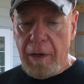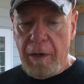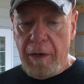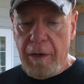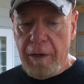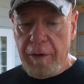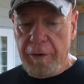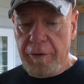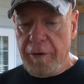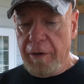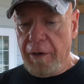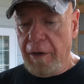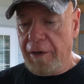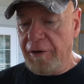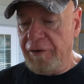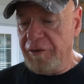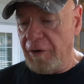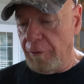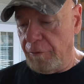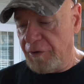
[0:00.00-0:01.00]
And
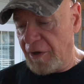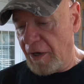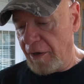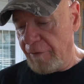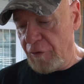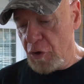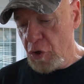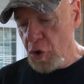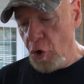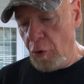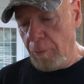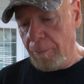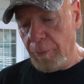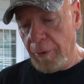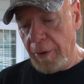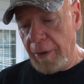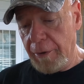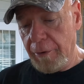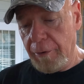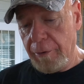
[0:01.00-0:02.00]
like I say, it's kind of a
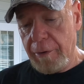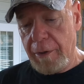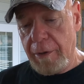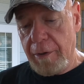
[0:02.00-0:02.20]
no-brainer,